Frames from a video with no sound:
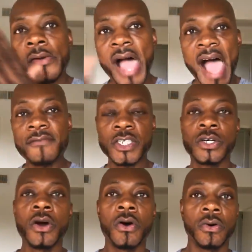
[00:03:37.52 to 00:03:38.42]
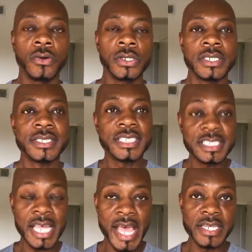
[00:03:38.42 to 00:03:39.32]
Have a goal
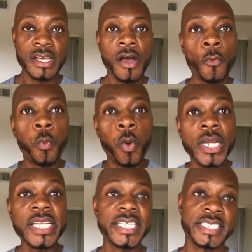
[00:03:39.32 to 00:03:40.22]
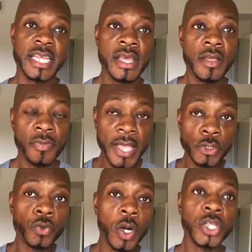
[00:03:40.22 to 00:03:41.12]
set of what it is
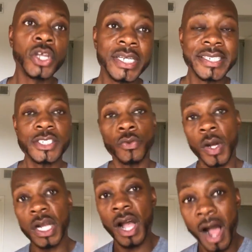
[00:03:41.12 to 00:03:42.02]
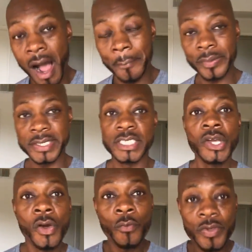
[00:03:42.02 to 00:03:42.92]
that you are looking to accomplish
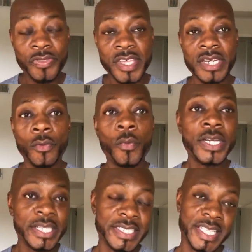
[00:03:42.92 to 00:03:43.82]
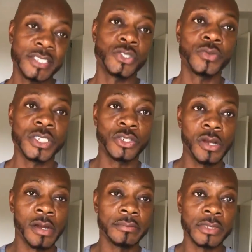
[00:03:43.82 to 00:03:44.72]
within what it is that you
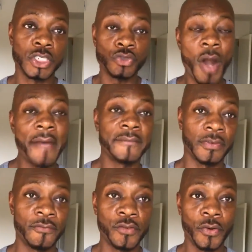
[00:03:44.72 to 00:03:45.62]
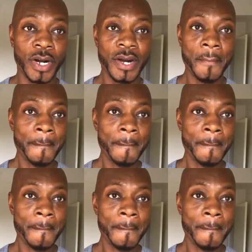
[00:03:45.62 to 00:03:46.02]
are um, striving for